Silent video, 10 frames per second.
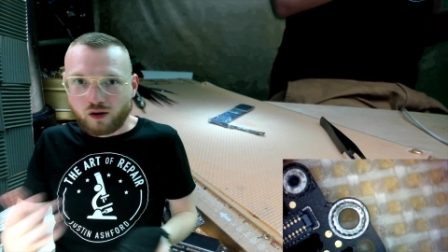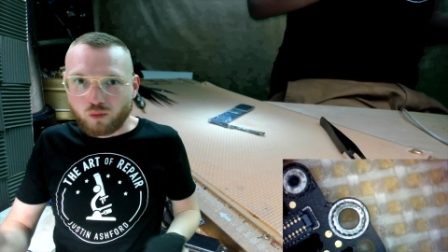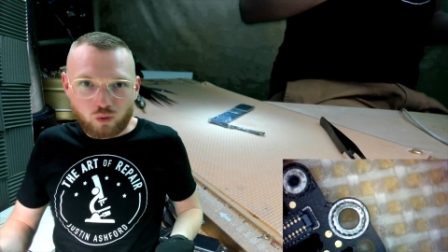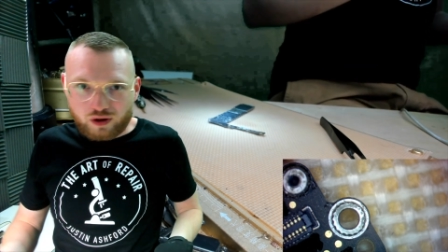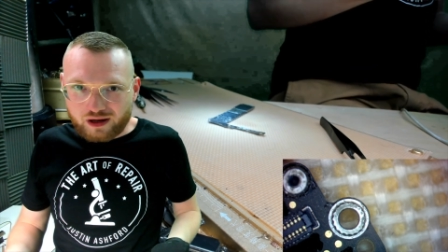
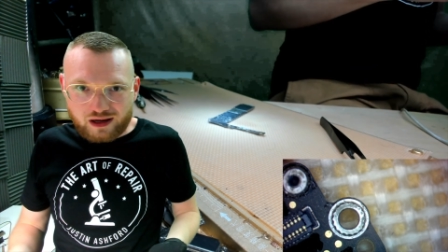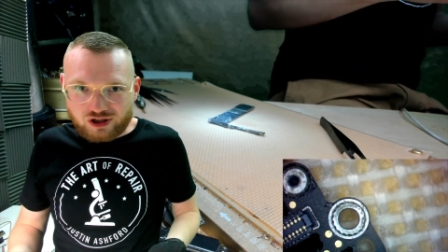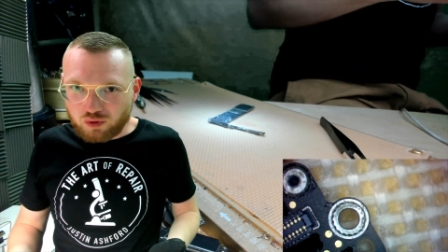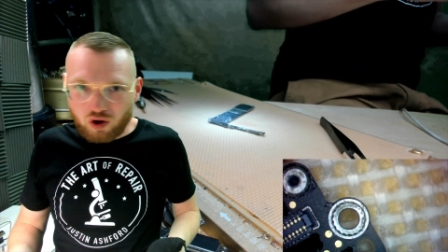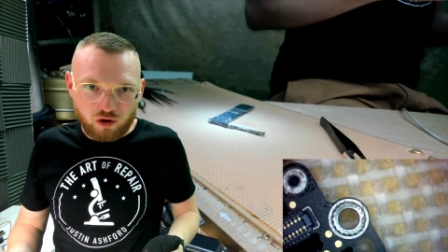We're gonna get
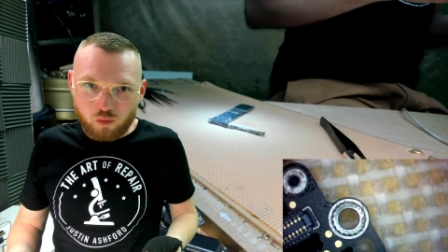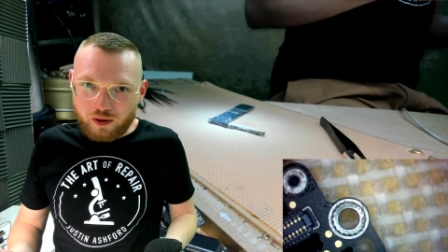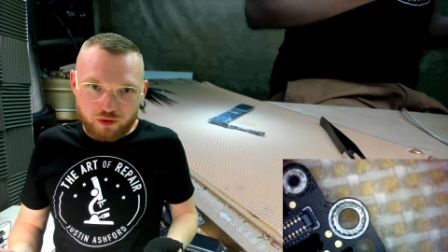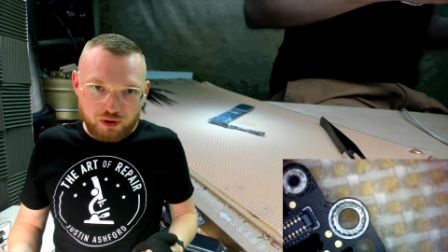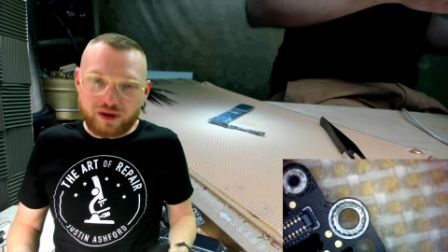you all the way
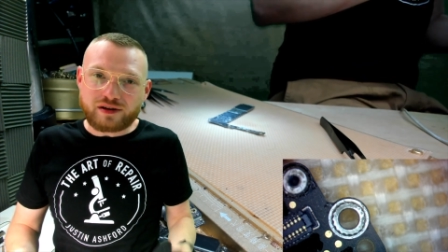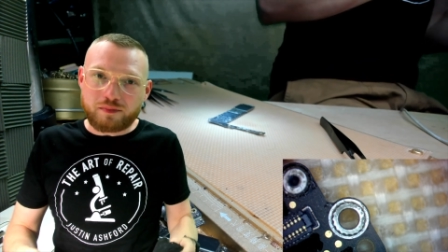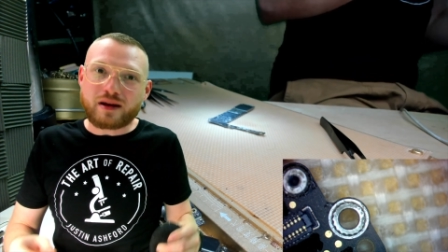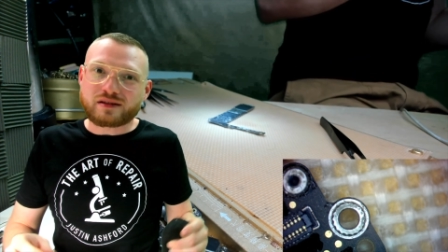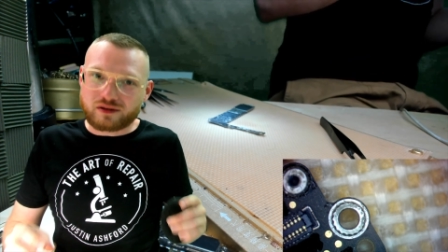where you need to
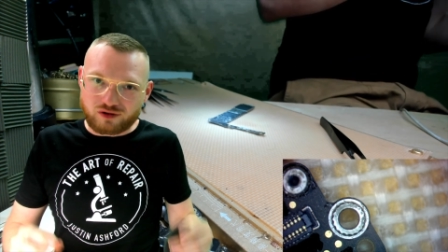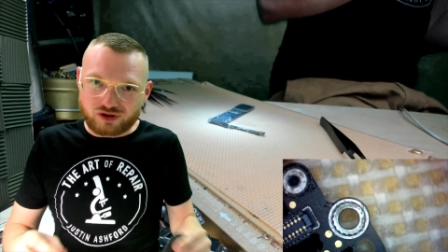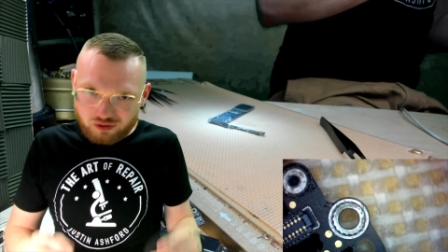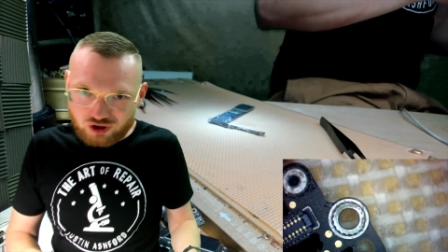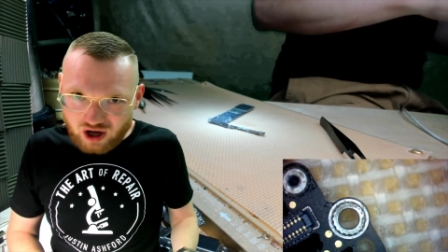be so there's
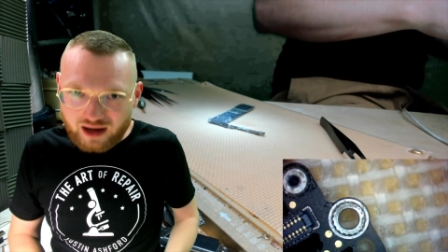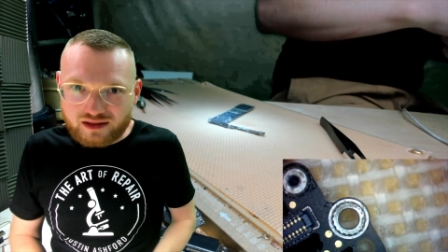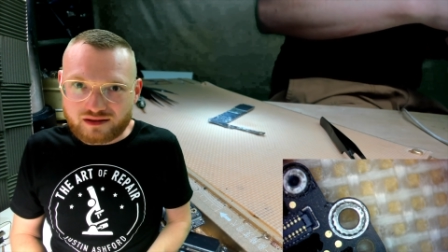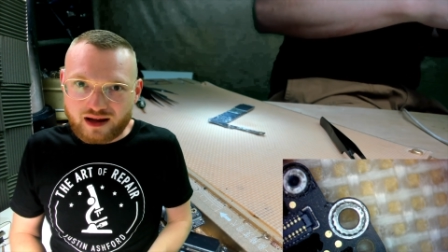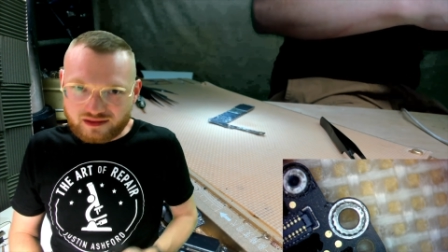no
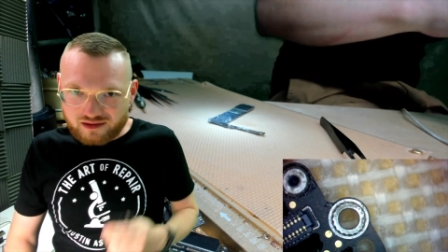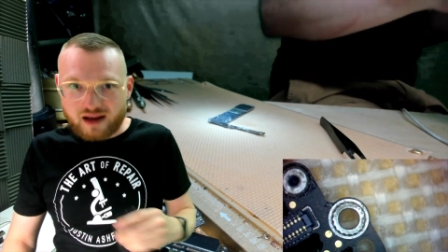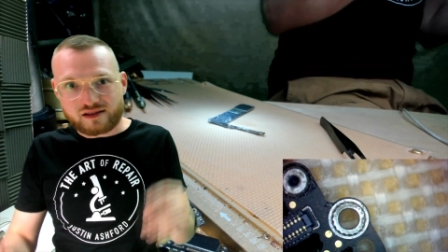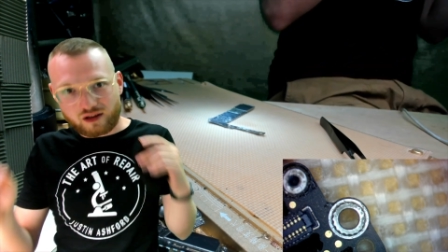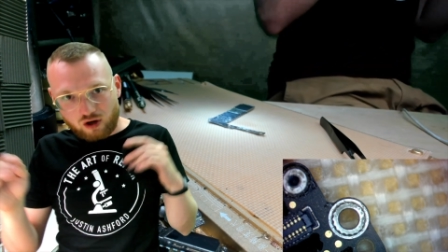shakes. That's,
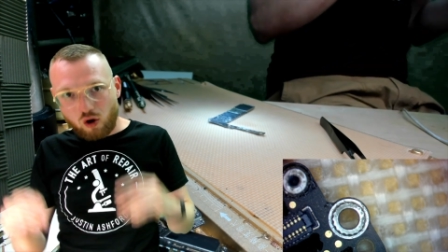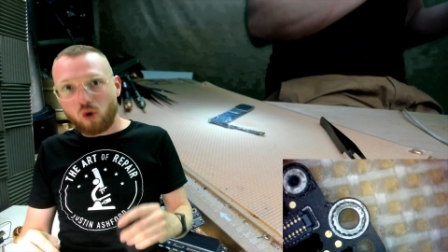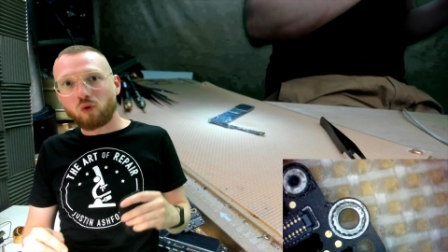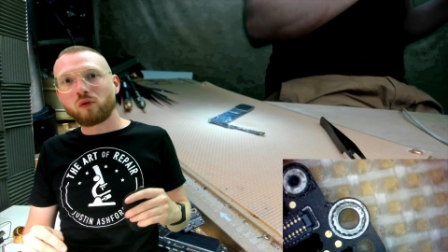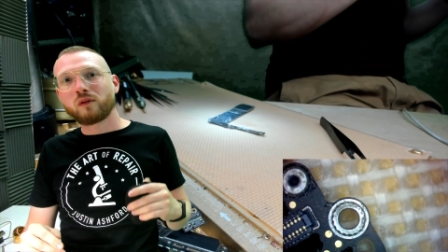that's the
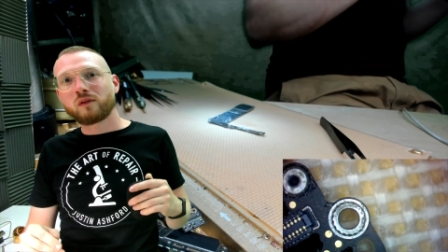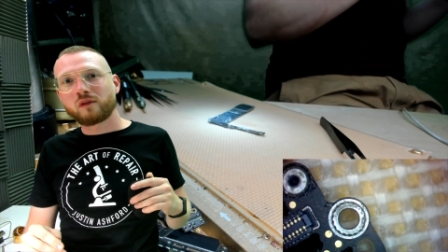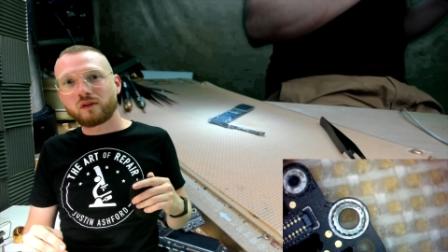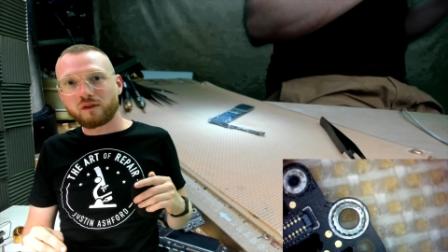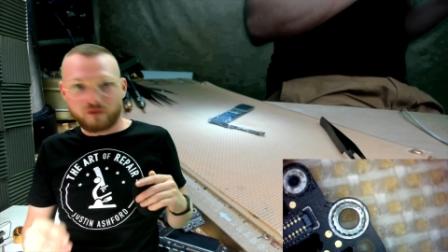goal
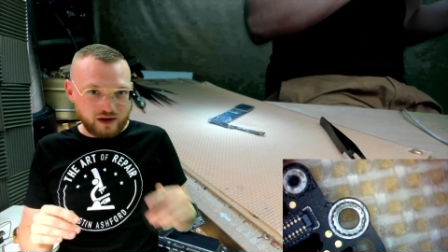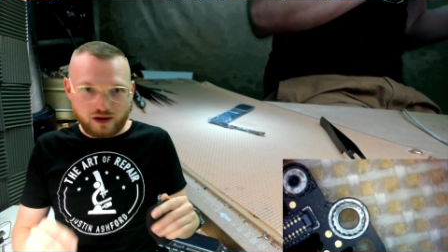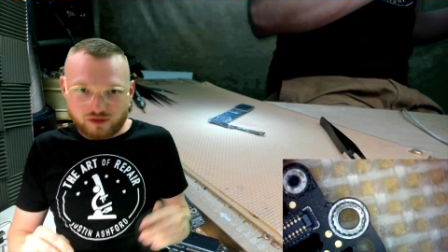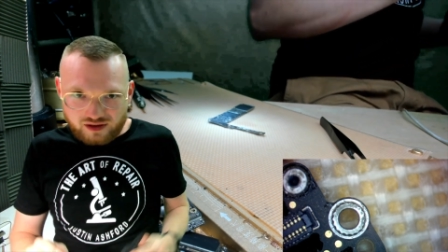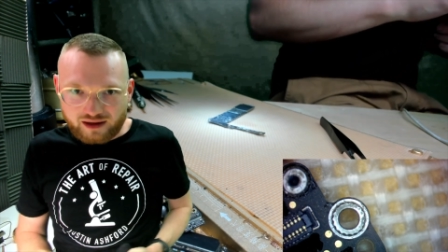of
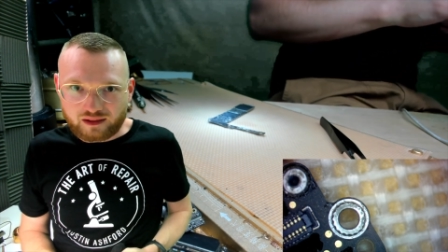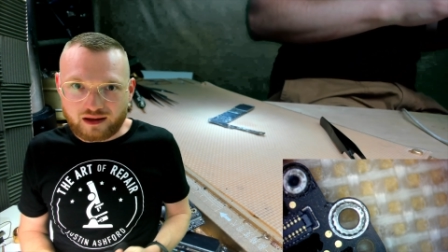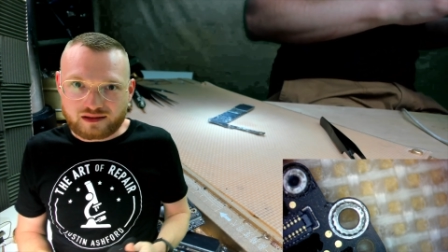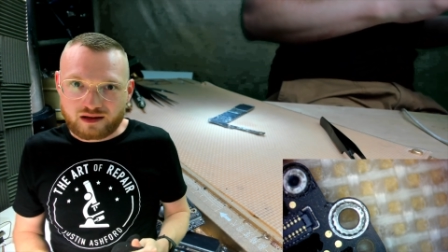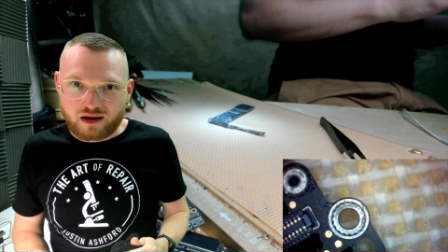videos like
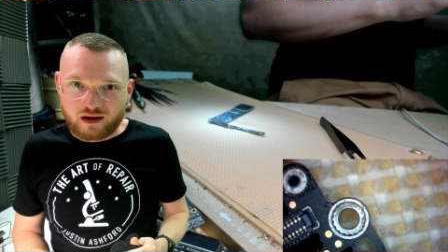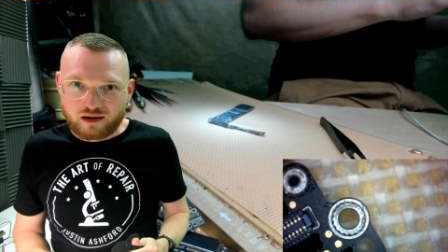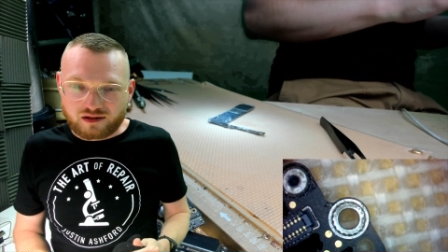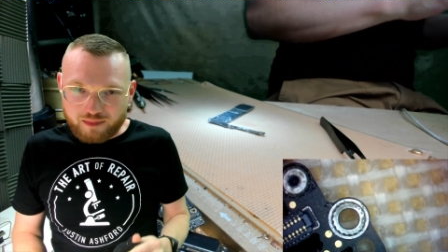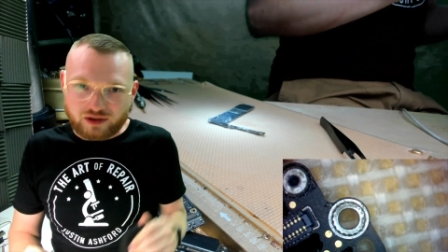this,
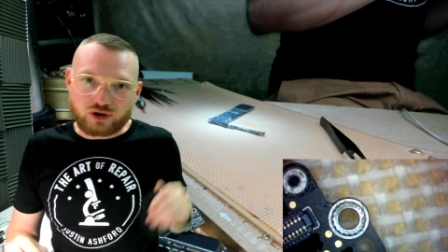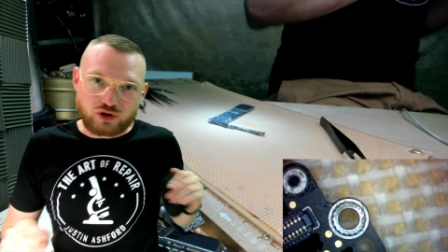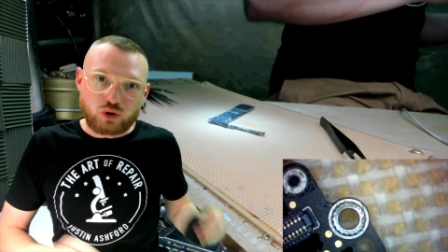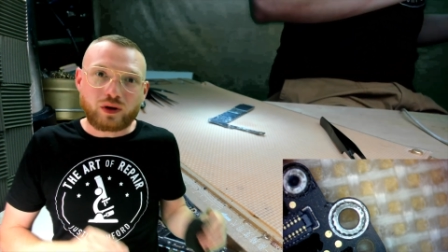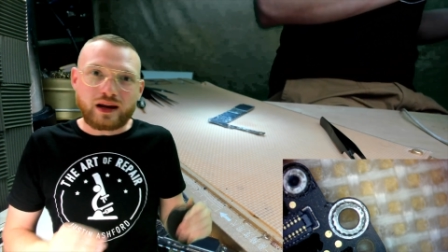to make sure
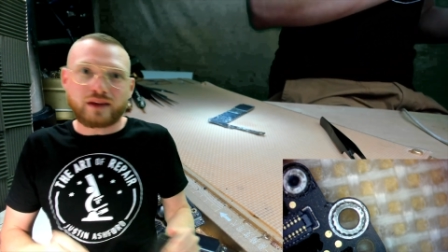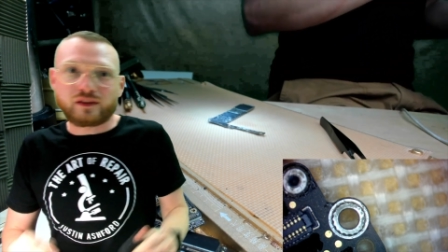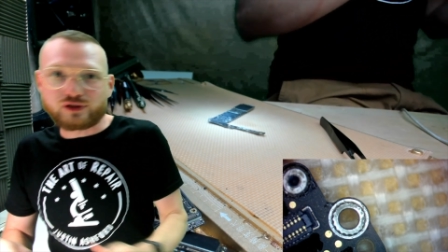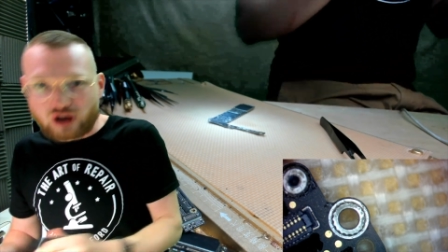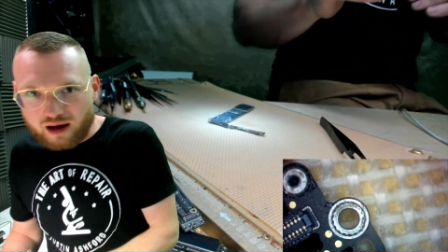you can get the
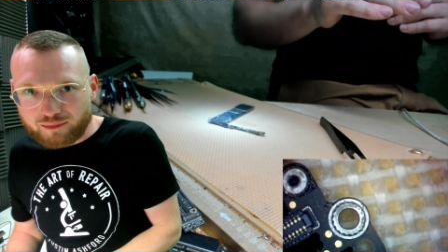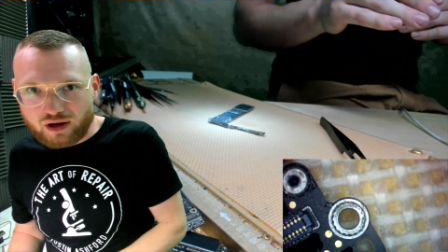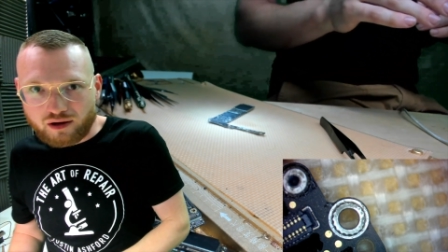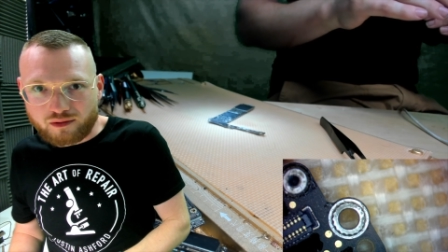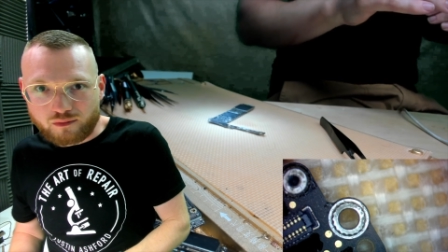job
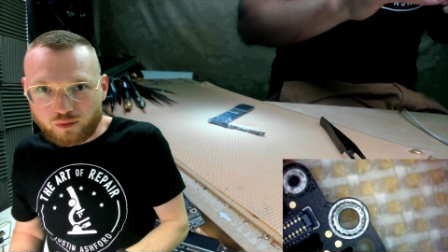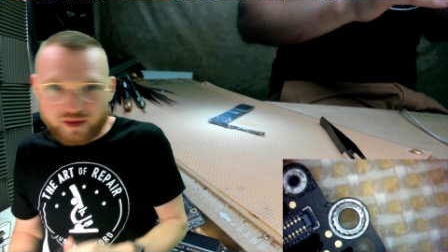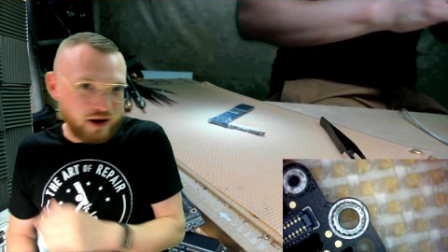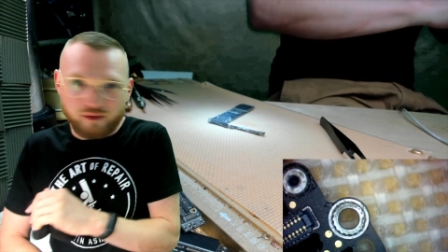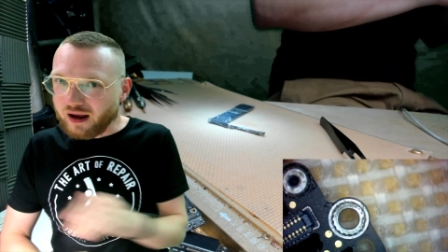done
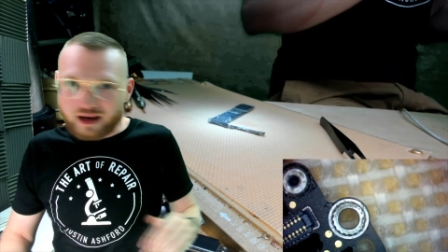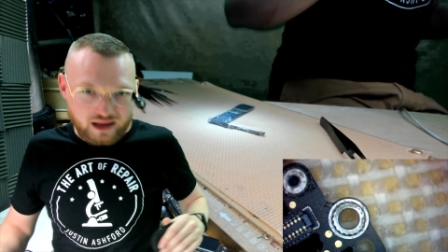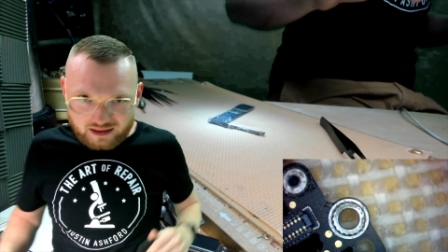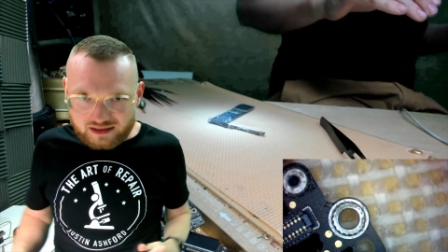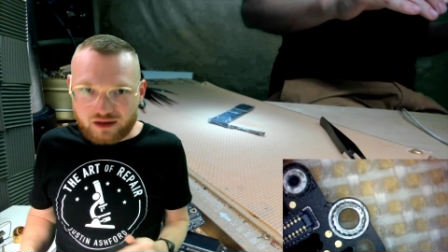without any
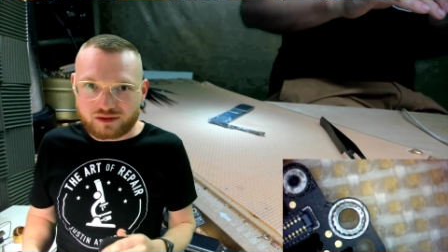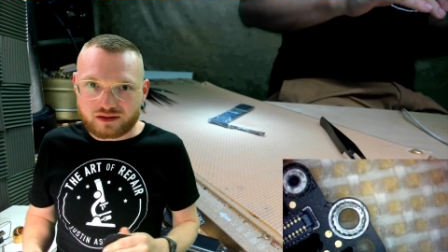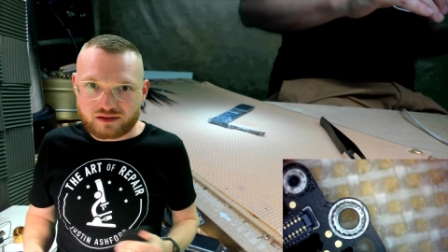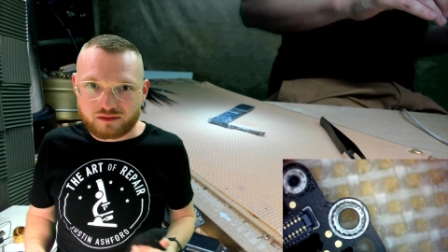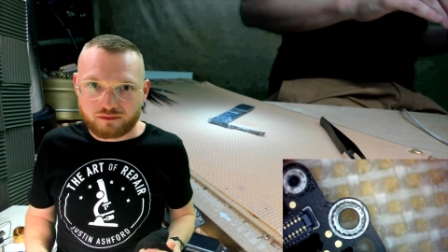
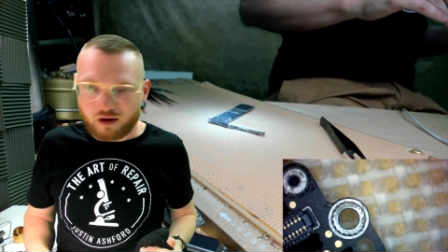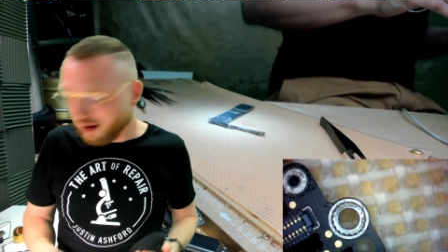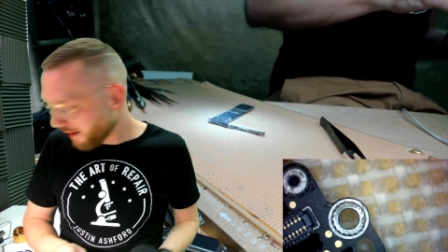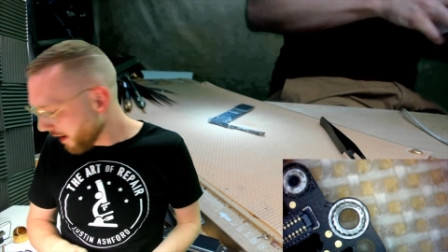excuses, right?